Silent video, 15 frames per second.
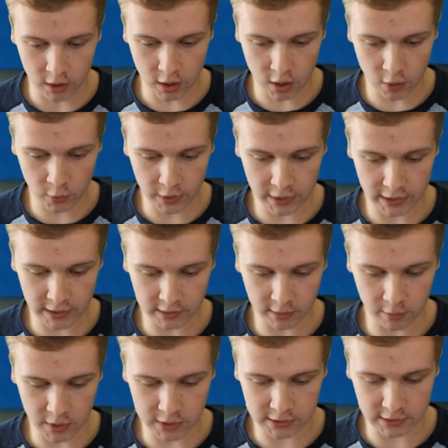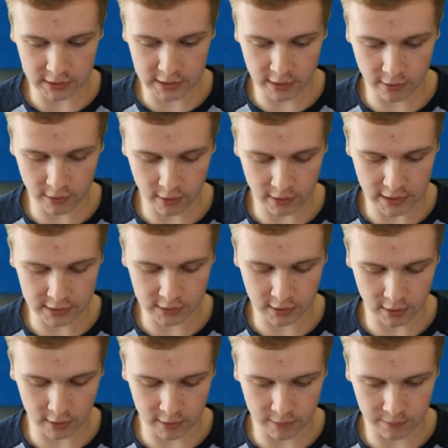Oh, we're going to hit the musketeer, though. That's
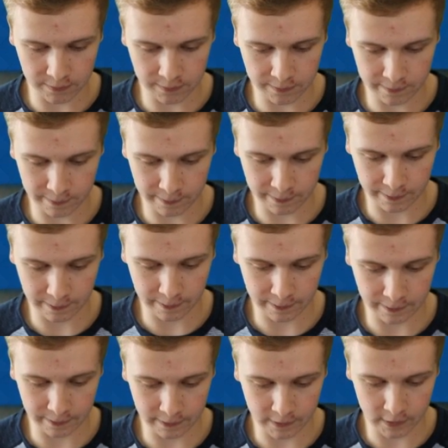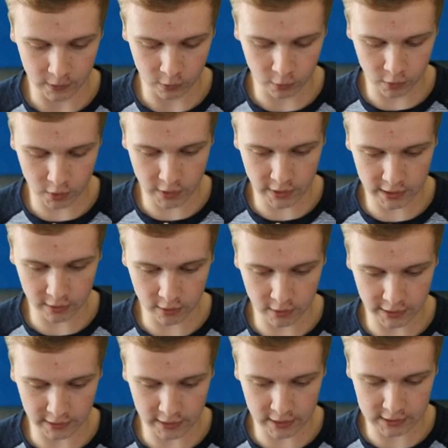good. We'll go ahead and go
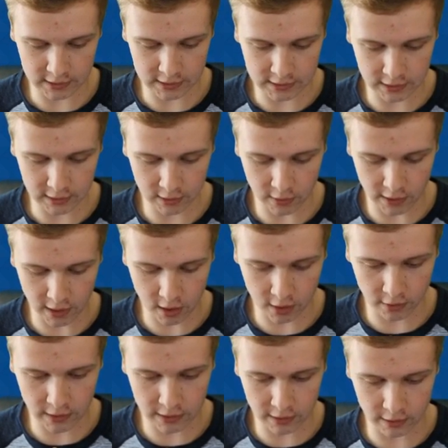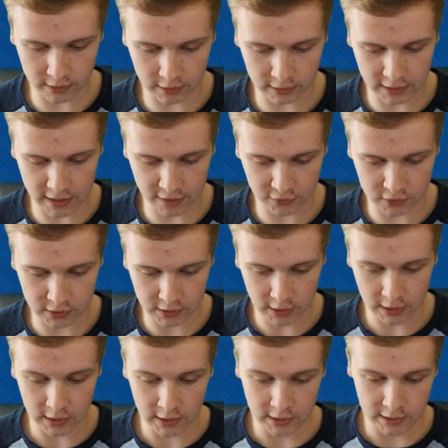like this. Is he going to go Hog Rider on the left?
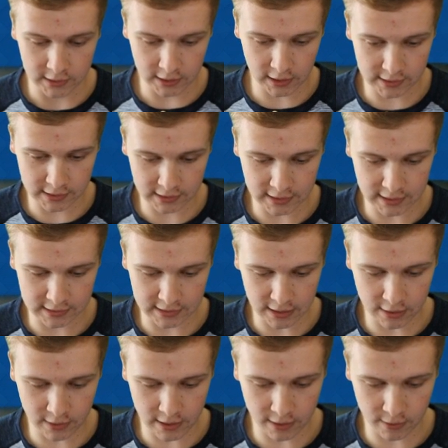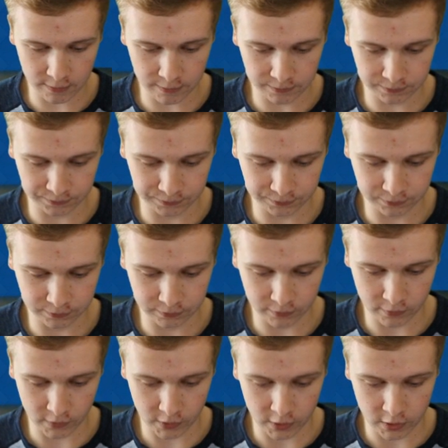He's got to take that tower out.
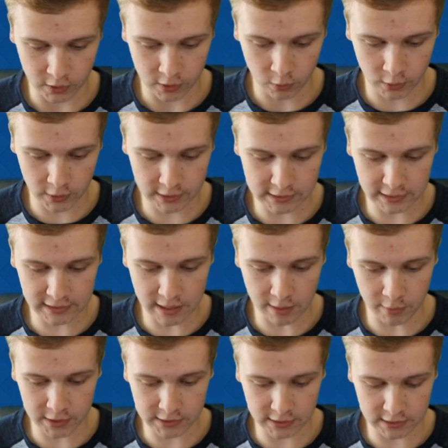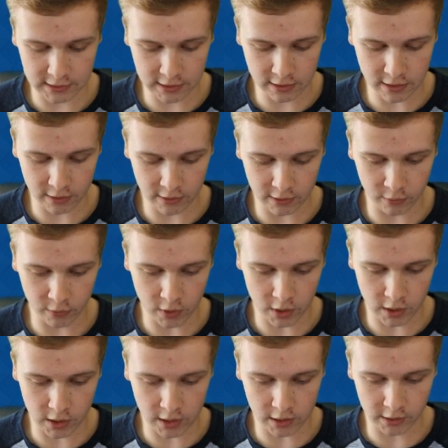We're going to take that musketeer out, and
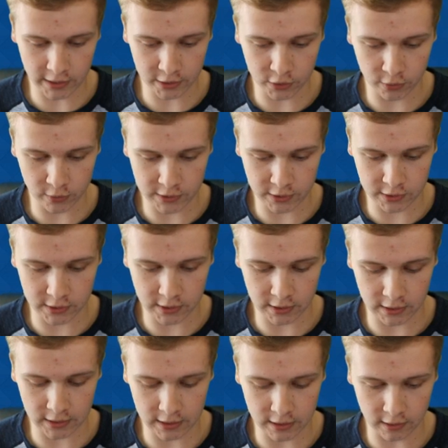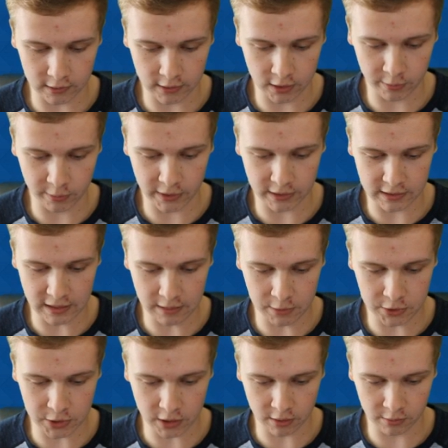our Electro Wizard's going to get a little bit of
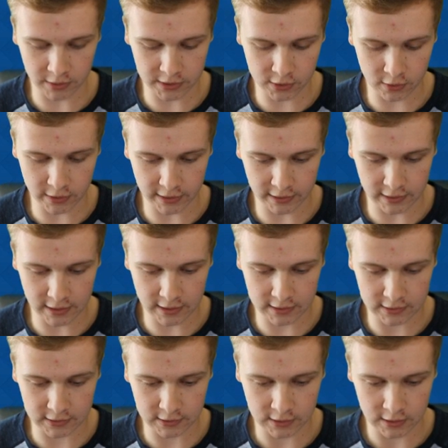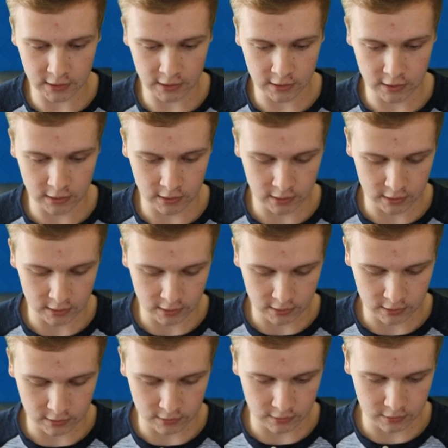damage on him. Let's go like this.
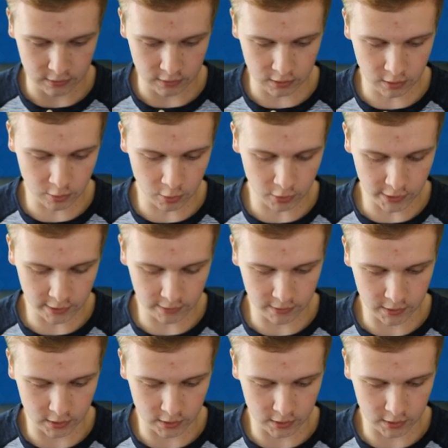Oh, boy.